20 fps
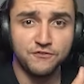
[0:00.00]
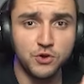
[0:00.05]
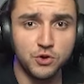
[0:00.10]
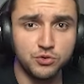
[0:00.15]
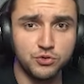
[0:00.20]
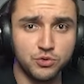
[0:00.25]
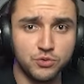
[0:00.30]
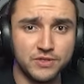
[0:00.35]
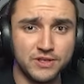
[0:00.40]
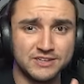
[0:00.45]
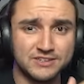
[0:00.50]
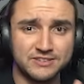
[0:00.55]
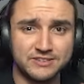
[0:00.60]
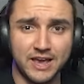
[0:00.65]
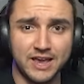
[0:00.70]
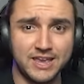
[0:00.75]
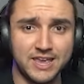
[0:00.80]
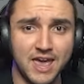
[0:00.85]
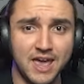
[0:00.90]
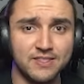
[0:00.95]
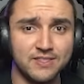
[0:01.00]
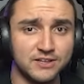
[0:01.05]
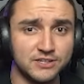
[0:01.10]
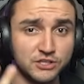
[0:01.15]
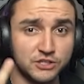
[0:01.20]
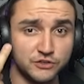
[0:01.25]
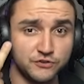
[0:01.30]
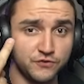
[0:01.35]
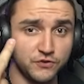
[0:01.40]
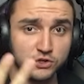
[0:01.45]
If you do this again,
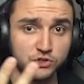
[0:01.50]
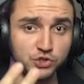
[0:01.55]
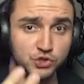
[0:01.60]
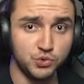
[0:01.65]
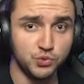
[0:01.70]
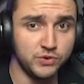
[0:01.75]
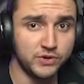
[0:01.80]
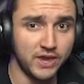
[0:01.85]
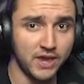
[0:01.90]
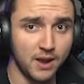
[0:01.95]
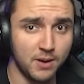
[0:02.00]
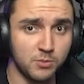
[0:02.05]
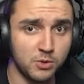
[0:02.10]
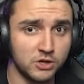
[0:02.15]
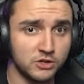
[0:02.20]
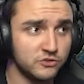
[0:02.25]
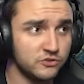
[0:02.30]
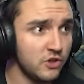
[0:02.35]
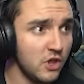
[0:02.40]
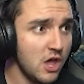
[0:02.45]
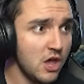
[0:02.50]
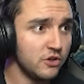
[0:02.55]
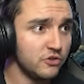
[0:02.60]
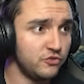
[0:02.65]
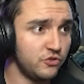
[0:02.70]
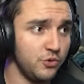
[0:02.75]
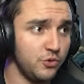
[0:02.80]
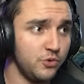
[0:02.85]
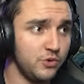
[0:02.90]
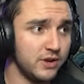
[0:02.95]
this is for 2 cameras.
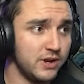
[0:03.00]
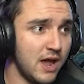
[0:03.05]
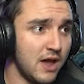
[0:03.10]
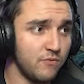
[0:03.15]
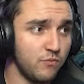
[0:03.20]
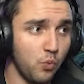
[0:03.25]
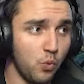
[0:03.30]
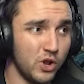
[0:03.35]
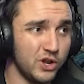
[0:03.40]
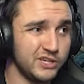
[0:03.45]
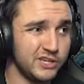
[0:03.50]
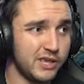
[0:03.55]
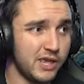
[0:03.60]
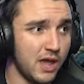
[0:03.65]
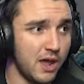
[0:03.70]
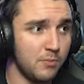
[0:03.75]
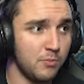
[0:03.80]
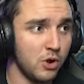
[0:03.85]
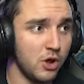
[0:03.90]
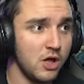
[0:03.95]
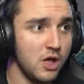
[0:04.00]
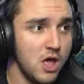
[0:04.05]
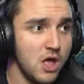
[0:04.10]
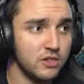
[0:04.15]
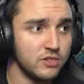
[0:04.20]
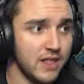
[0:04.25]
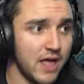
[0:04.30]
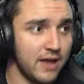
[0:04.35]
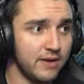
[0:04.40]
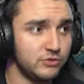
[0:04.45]
So you can have 1 camera
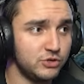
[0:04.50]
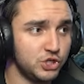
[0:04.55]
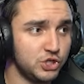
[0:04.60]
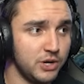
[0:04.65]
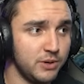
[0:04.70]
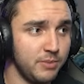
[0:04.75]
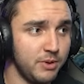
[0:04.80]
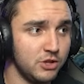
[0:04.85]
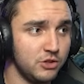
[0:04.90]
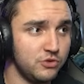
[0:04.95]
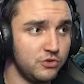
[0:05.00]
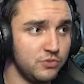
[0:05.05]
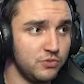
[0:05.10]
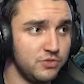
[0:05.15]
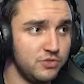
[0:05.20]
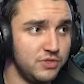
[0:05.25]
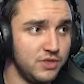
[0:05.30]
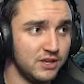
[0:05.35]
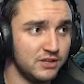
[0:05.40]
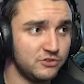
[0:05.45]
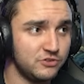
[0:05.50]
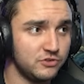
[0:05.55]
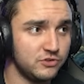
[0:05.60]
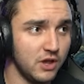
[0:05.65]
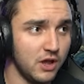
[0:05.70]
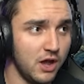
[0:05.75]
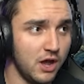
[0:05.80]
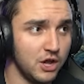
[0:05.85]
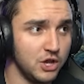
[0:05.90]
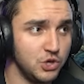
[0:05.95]
live streaming to
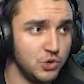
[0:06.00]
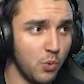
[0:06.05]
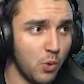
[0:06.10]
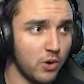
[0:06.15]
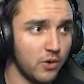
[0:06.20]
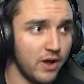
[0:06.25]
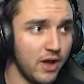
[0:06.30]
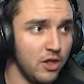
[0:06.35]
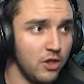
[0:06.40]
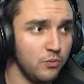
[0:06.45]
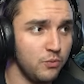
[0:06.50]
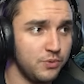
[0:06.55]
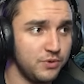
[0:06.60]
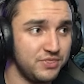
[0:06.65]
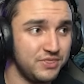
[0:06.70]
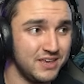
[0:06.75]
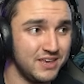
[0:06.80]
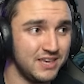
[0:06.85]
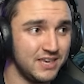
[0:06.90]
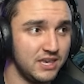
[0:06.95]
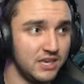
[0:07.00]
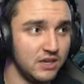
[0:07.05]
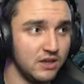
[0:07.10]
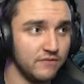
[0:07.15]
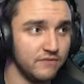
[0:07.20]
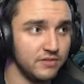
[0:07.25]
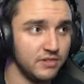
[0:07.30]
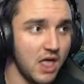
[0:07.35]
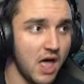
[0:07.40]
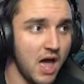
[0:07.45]
this URL with the key
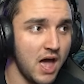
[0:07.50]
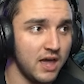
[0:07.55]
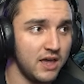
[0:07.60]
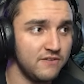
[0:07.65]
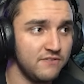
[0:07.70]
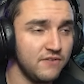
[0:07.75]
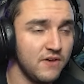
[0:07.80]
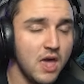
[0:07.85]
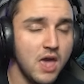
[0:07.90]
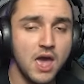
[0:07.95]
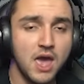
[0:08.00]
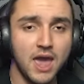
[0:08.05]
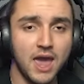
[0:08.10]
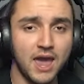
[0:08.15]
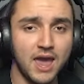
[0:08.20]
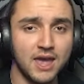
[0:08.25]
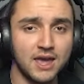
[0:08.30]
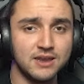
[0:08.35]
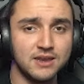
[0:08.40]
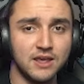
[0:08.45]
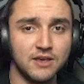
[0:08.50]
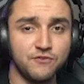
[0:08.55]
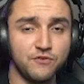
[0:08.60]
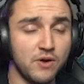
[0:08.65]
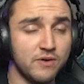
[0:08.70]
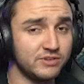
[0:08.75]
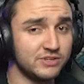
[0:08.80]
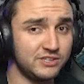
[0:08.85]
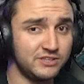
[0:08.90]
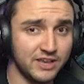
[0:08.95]
of live. And
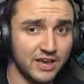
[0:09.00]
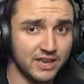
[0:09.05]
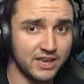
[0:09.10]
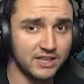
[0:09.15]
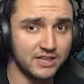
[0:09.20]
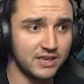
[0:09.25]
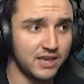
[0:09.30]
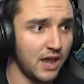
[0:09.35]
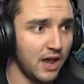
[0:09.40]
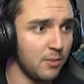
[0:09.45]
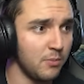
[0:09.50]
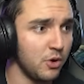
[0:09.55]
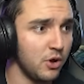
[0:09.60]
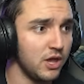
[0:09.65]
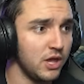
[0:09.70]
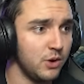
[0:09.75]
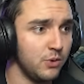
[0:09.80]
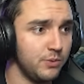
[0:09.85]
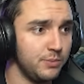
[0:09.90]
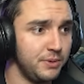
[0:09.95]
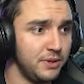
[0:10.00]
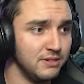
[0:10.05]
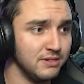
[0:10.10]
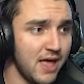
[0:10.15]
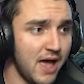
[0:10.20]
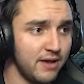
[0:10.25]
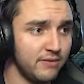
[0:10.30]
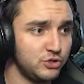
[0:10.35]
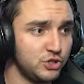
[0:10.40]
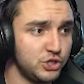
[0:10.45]
if you have a second camera, it would be
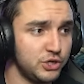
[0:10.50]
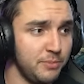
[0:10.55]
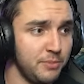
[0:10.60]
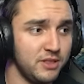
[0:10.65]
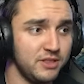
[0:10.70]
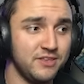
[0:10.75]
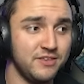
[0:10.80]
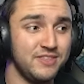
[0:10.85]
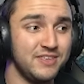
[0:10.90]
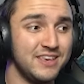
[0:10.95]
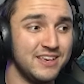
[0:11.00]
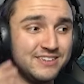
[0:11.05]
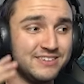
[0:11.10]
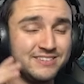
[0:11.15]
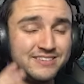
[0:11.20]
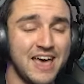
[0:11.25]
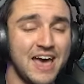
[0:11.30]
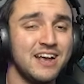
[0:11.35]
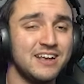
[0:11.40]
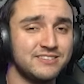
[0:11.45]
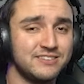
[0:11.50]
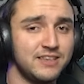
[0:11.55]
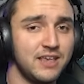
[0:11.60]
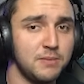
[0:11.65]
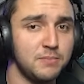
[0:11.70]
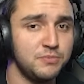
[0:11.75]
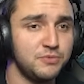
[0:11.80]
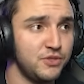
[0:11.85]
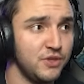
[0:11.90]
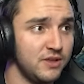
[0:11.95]
live streaming to the exact
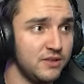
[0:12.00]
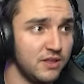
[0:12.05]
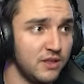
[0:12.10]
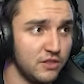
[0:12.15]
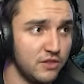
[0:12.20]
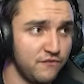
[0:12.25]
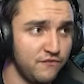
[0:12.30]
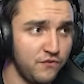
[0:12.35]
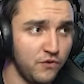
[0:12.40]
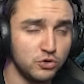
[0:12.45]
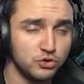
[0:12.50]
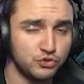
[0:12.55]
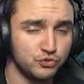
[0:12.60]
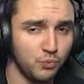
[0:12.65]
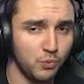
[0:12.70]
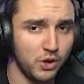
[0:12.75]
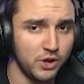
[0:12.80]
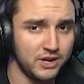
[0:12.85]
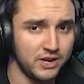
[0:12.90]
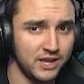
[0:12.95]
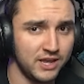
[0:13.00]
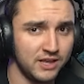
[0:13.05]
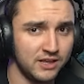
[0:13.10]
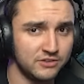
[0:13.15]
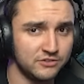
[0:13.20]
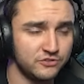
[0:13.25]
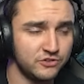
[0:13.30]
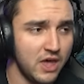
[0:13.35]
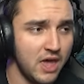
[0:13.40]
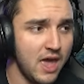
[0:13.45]
same thing that the first one
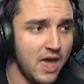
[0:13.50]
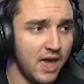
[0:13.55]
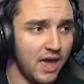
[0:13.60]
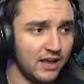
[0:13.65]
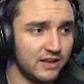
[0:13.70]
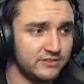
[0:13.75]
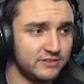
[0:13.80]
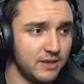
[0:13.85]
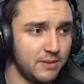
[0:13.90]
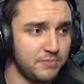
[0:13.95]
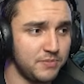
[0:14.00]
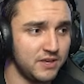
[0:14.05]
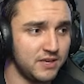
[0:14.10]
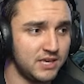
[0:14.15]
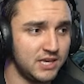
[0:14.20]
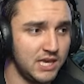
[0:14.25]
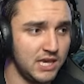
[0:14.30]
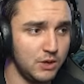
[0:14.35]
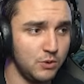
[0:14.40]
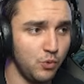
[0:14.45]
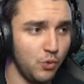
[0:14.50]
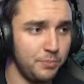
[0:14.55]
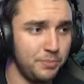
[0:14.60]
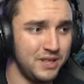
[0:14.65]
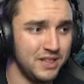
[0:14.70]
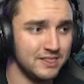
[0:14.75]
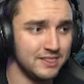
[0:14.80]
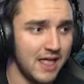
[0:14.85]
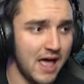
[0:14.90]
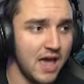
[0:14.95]
is, except the key will
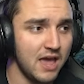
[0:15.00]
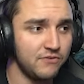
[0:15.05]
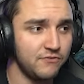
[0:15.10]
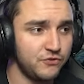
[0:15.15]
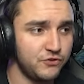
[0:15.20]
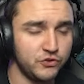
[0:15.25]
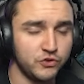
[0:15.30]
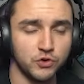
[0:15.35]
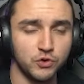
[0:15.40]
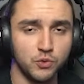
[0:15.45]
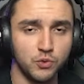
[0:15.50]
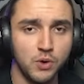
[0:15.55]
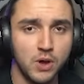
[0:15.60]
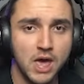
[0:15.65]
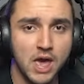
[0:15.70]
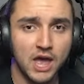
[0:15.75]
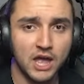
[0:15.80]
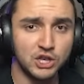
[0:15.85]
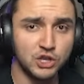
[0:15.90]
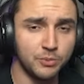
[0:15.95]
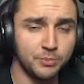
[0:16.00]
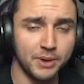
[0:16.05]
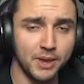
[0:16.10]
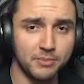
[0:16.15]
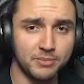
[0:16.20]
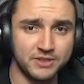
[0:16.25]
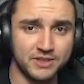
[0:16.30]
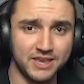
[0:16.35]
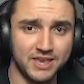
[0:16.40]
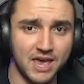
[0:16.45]
be live 2 and you'll
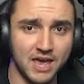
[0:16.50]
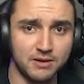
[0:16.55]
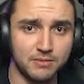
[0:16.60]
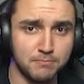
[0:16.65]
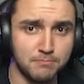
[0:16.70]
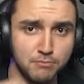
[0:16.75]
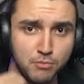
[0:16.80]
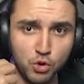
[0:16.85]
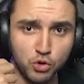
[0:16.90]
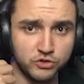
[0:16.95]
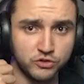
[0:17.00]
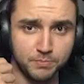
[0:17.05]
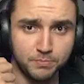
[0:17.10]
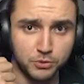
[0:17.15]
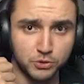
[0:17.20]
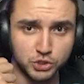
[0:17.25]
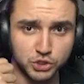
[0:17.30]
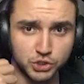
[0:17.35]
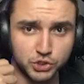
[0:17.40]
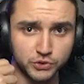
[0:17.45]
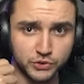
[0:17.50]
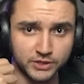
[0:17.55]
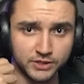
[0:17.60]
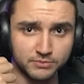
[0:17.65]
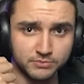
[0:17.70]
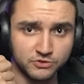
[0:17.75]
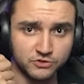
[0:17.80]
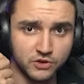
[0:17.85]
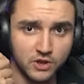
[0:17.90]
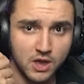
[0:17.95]
be able to get multiple
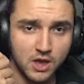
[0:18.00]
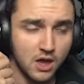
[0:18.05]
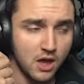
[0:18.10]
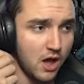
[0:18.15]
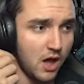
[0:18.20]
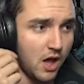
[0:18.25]
streams